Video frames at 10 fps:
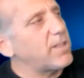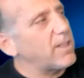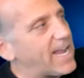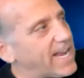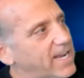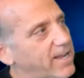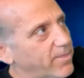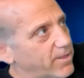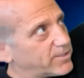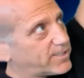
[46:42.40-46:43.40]
like
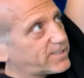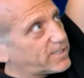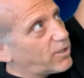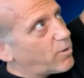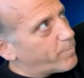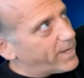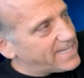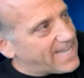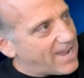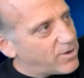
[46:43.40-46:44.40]
they're sloping
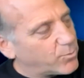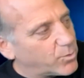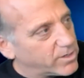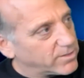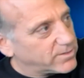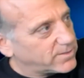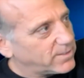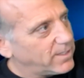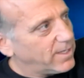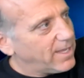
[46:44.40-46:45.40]
downwards,
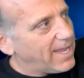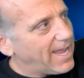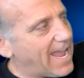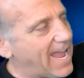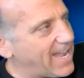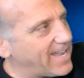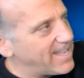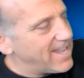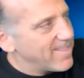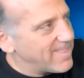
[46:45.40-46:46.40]

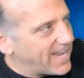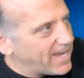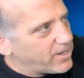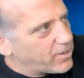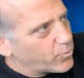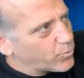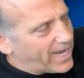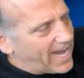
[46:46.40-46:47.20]
and they create...